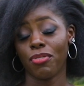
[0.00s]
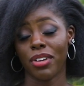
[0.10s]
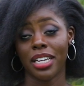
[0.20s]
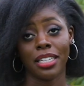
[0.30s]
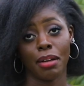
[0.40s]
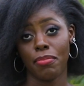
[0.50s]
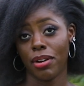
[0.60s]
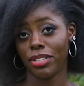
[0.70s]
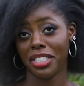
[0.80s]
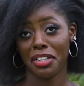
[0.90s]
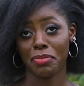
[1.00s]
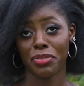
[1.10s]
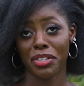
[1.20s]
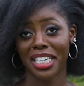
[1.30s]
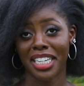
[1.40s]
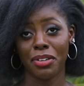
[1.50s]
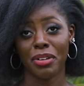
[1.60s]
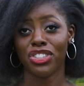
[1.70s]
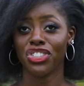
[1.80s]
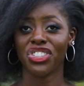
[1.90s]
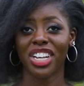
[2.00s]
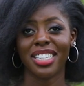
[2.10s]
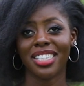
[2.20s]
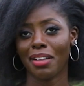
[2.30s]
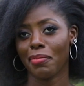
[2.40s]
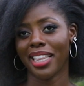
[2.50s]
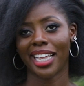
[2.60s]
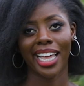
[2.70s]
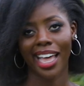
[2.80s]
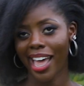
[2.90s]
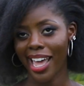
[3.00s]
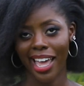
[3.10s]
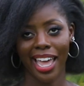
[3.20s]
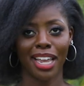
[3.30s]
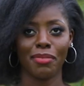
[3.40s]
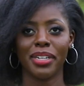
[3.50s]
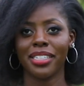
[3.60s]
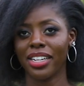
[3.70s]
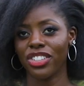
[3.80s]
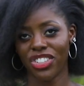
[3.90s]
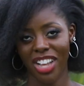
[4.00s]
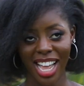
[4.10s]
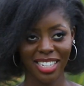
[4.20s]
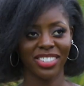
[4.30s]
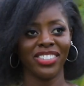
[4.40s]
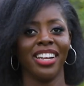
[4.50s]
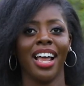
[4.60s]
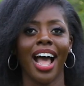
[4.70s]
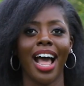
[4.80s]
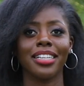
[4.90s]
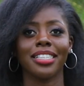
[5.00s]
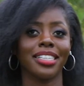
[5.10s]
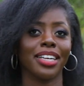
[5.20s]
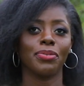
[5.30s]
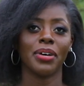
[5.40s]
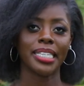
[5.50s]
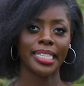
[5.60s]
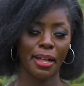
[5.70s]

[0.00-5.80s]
forget about him really. He was just some other guy I had met at church and said what's